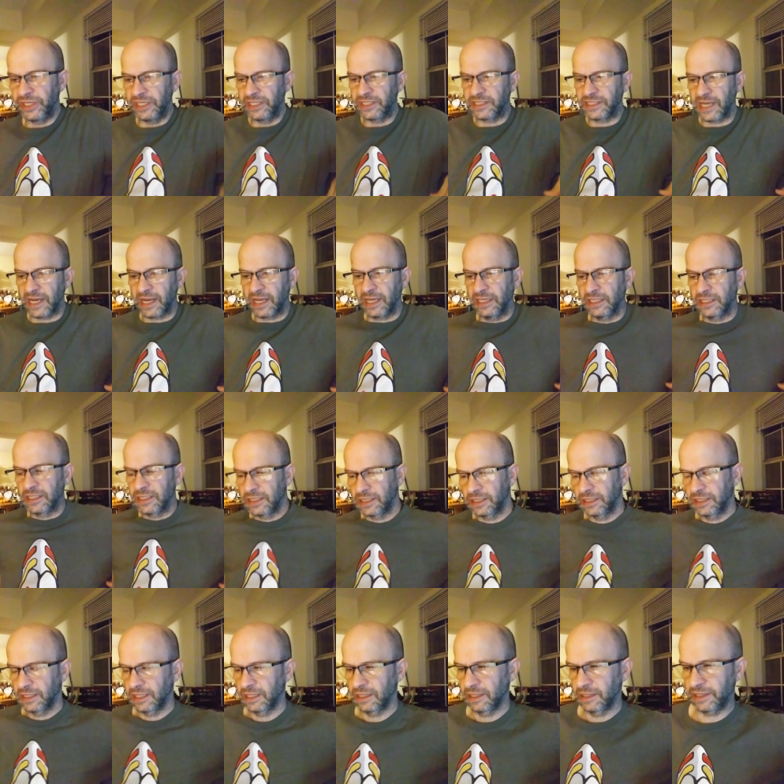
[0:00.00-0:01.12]
second
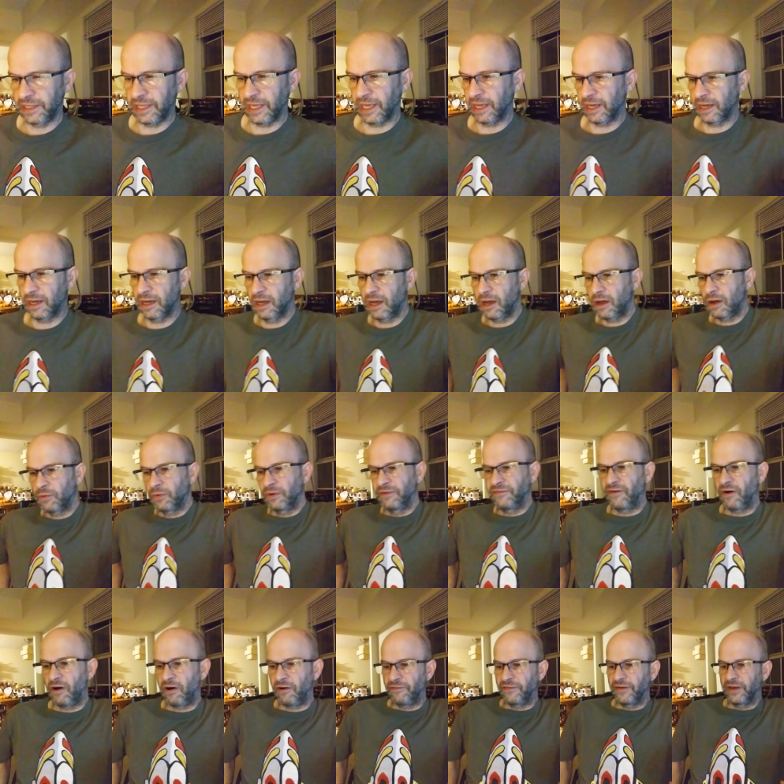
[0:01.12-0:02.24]
thing
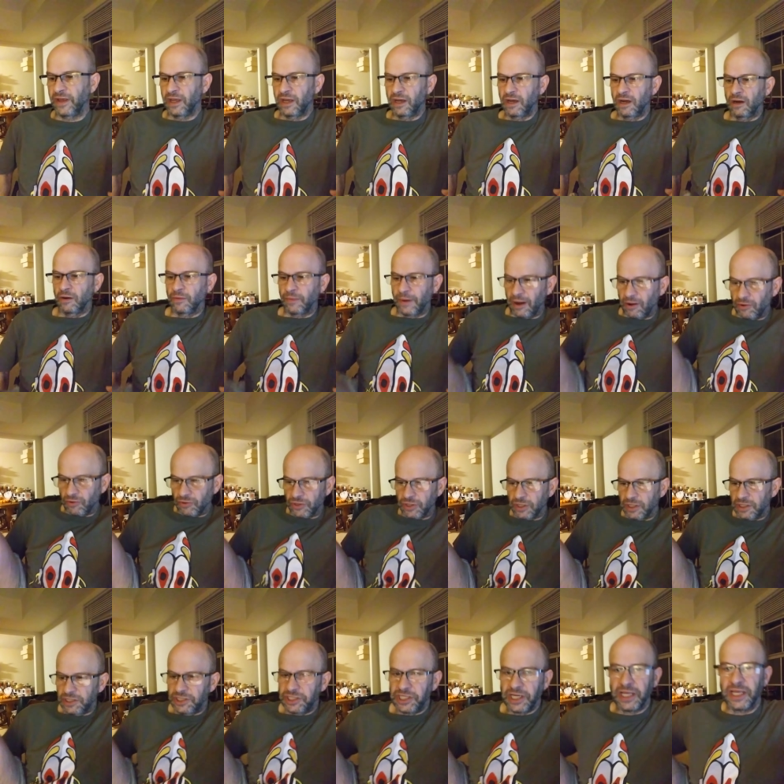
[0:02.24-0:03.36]
revolving around
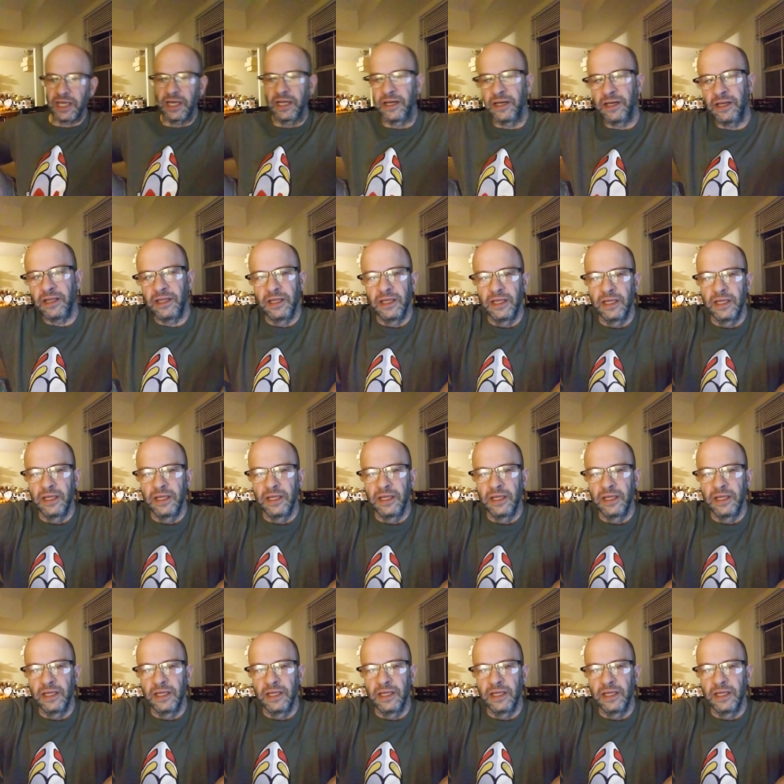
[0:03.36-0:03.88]
chicken,